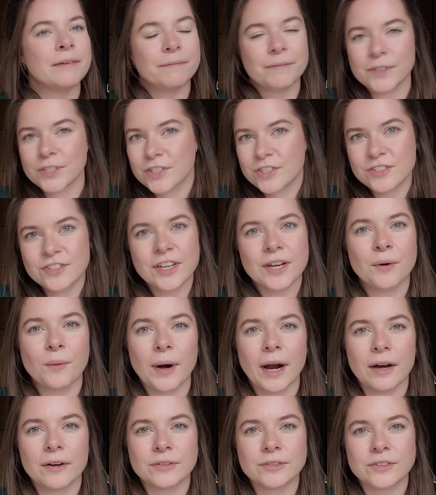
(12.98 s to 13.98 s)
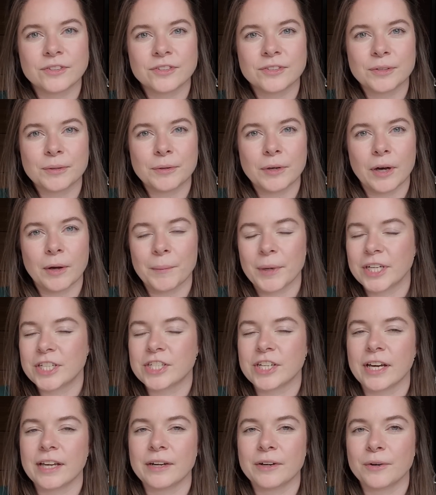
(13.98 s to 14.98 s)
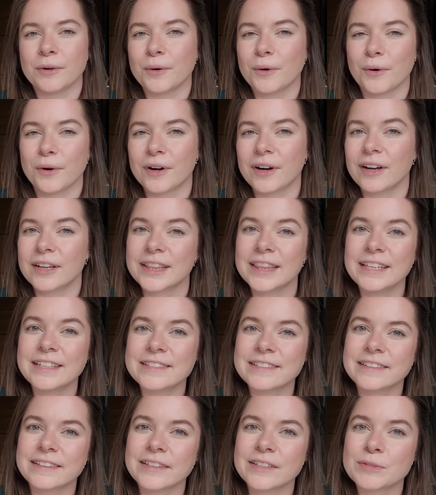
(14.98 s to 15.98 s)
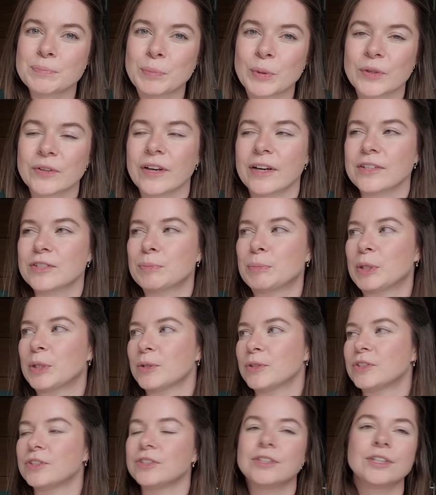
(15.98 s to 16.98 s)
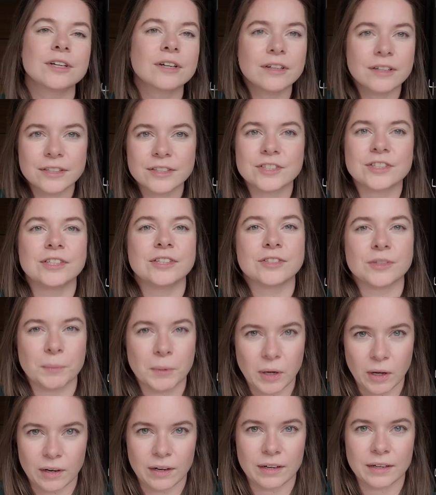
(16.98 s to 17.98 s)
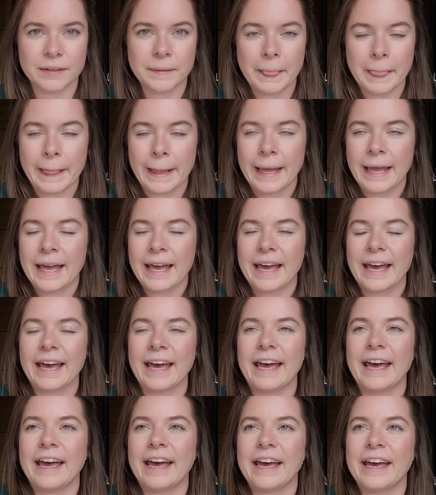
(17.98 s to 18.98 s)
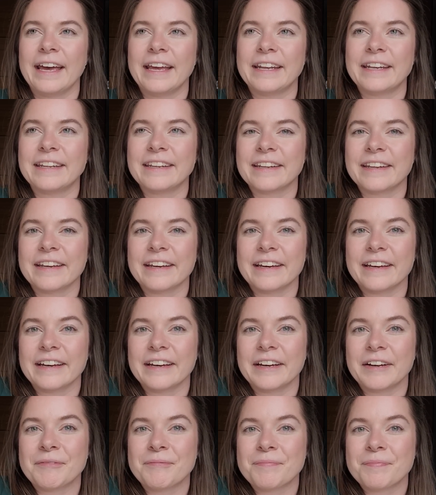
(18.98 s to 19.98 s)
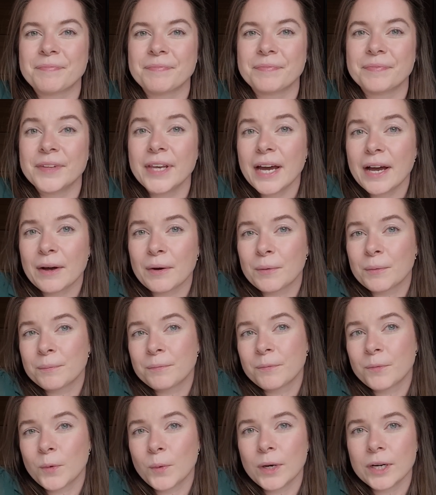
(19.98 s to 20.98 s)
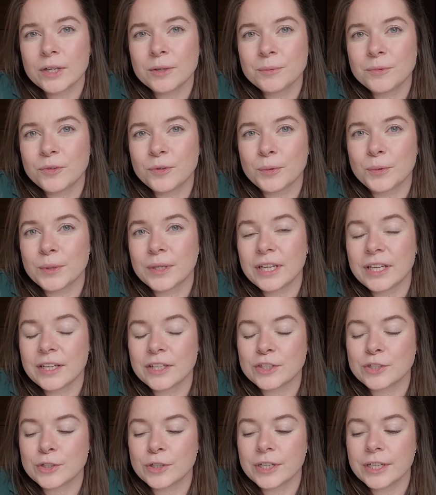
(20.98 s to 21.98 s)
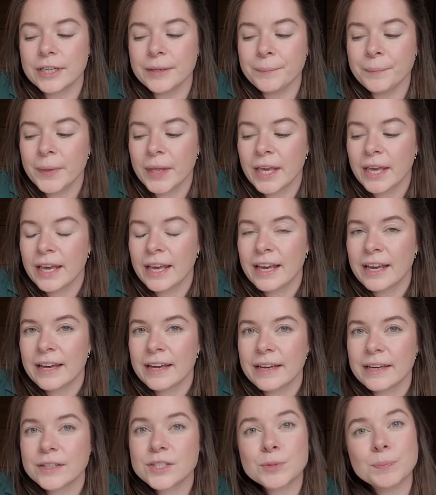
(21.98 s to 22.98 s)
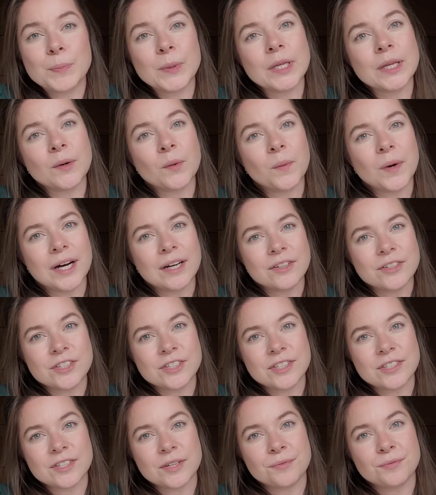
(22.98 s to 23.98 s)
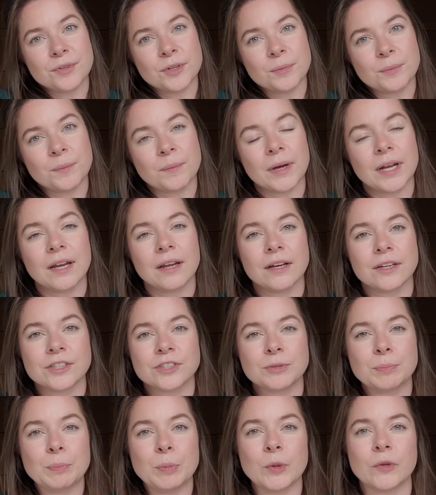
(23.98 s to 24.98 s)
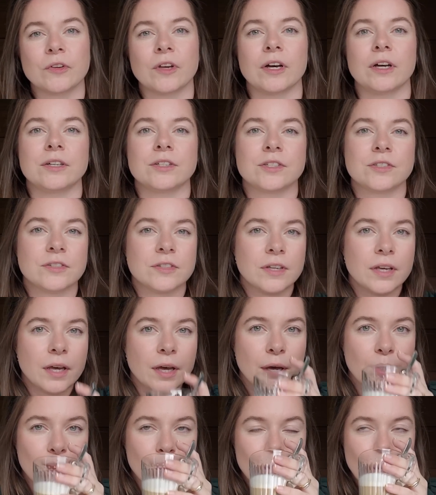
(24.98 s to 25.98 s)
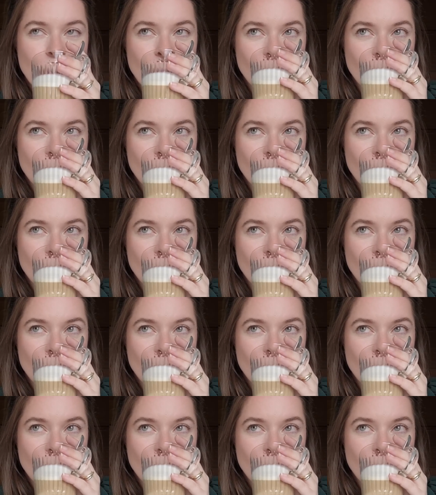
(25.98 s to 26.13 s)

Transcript: stick around on my channel or at least in this podcast because you're gonna see some color. And yeah, welcome to Knitted Journey. It's been a while since I filmed my last podcast. I